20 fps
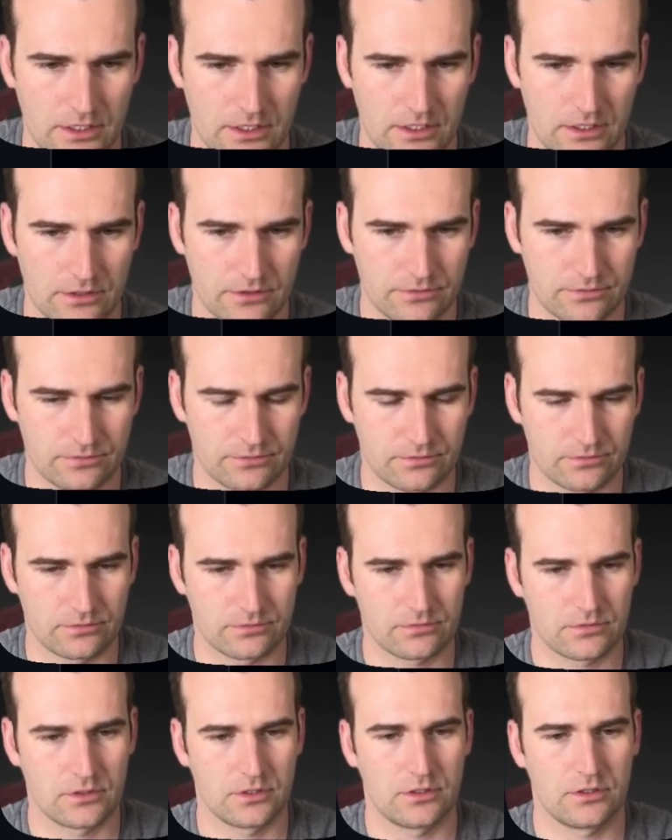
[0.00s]
Then,
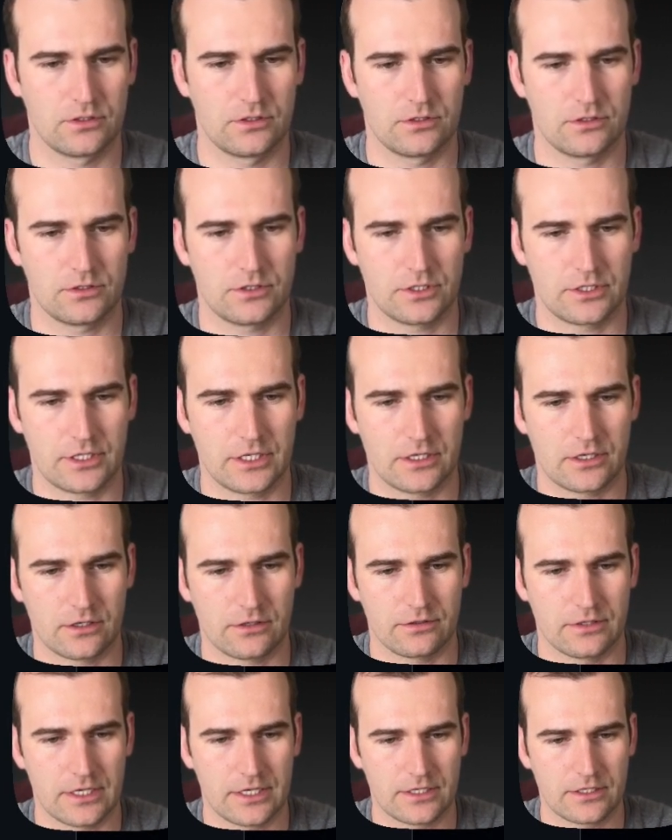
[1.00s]
to get
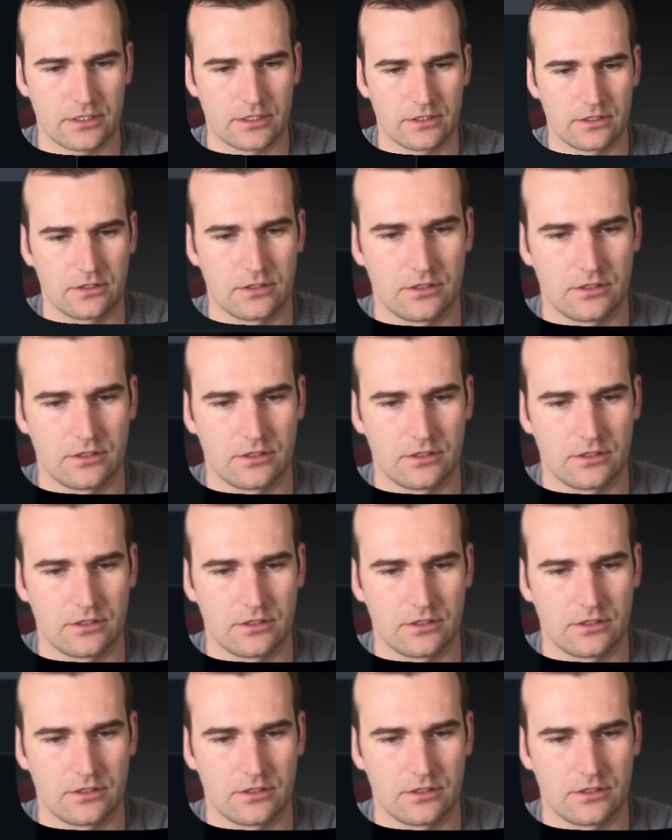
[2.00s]
our rec,